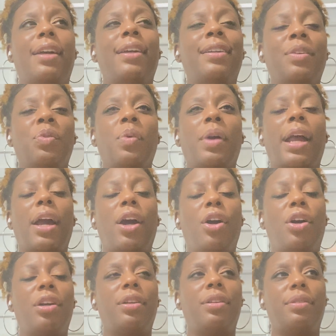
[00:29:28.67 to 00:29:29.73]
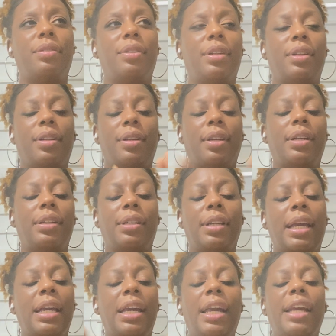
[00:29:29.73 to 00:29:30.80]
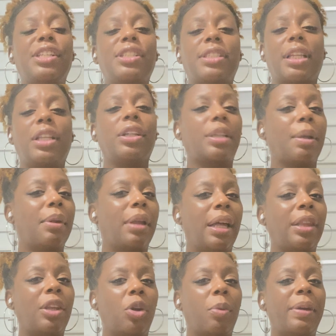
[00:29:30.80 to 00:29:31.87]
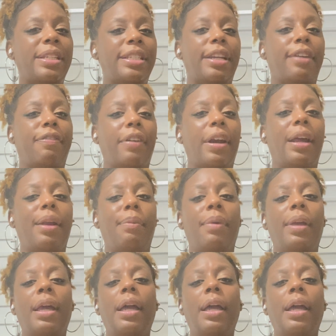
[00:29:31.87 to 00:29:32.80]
when I heard, it just looked a little bit different.